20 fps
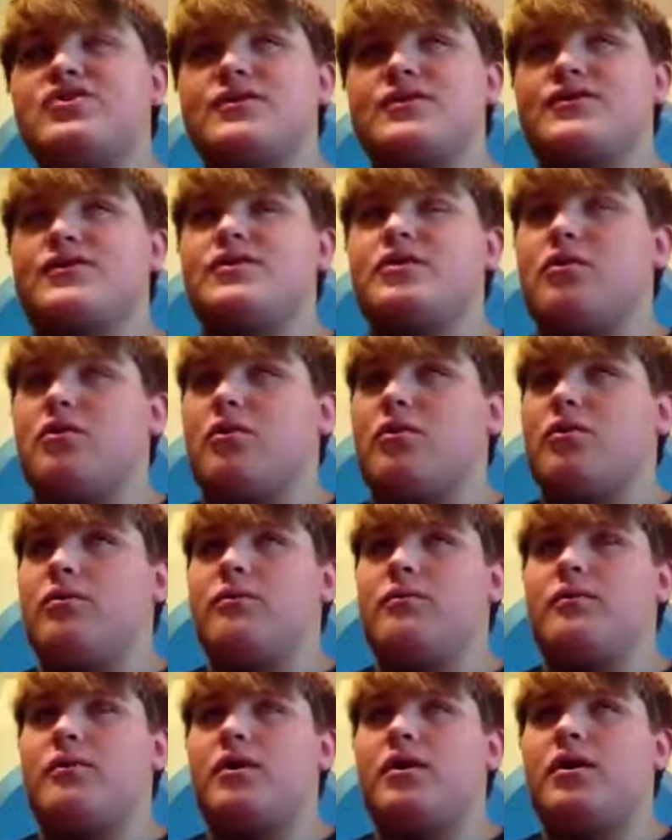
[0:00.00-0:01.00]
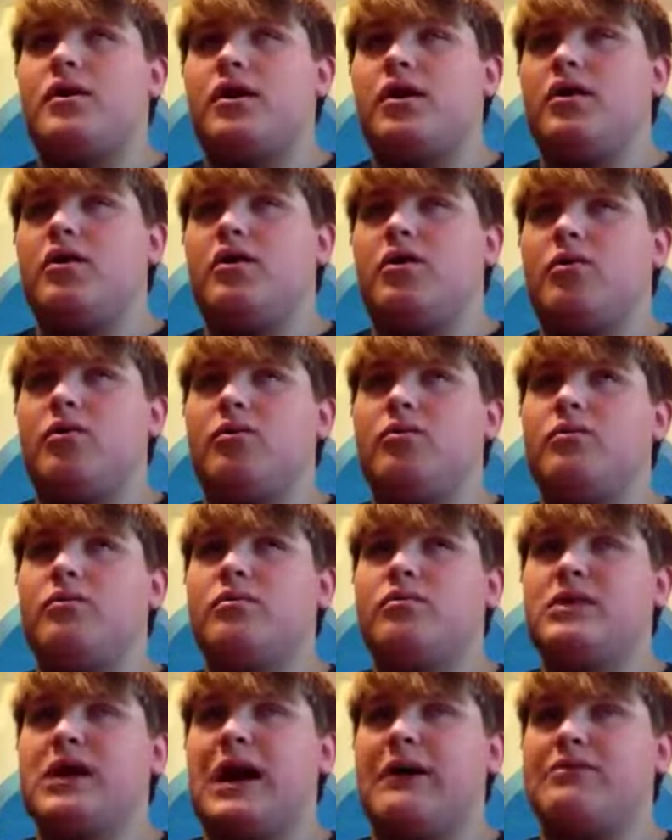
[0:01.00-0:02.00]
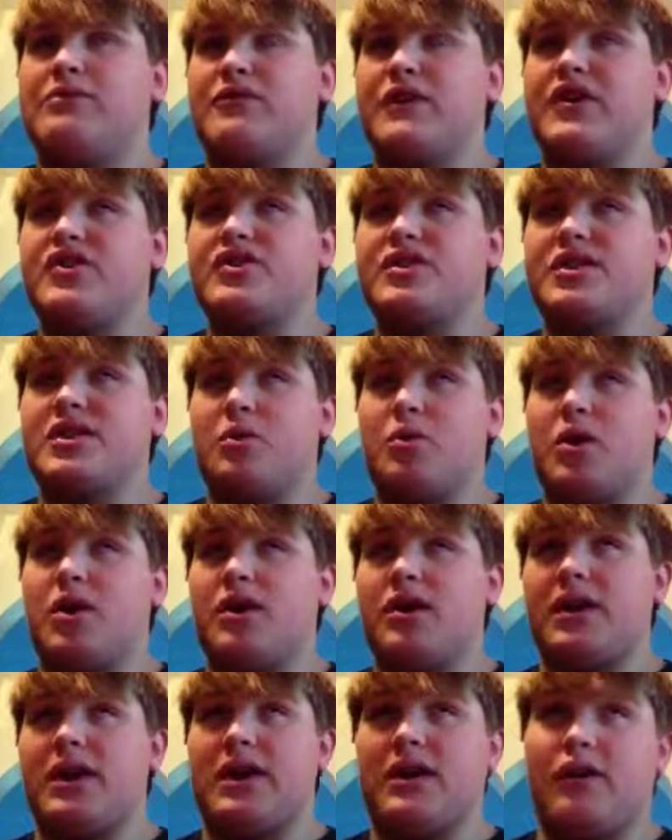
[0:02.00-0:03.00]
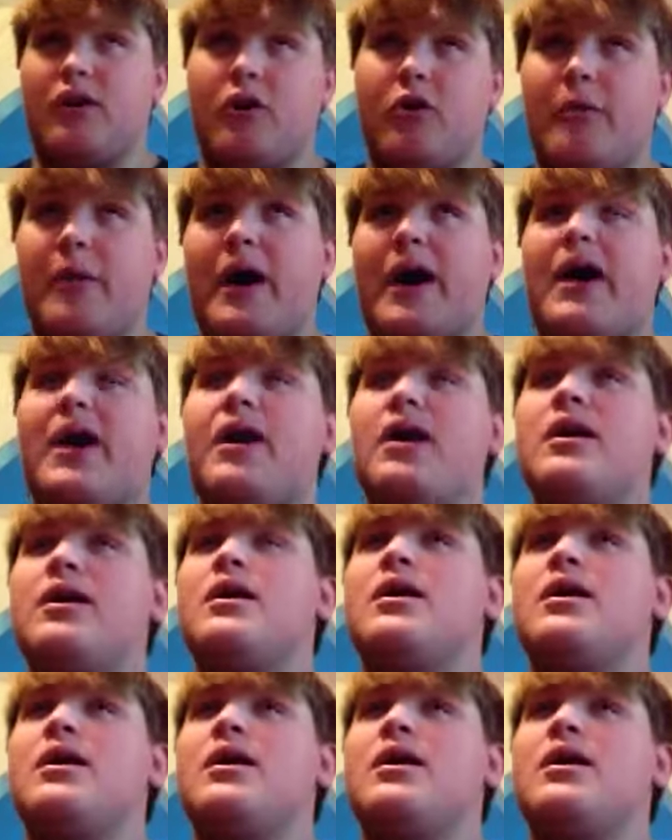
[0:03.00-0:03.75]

There's no you know observation that one can go by.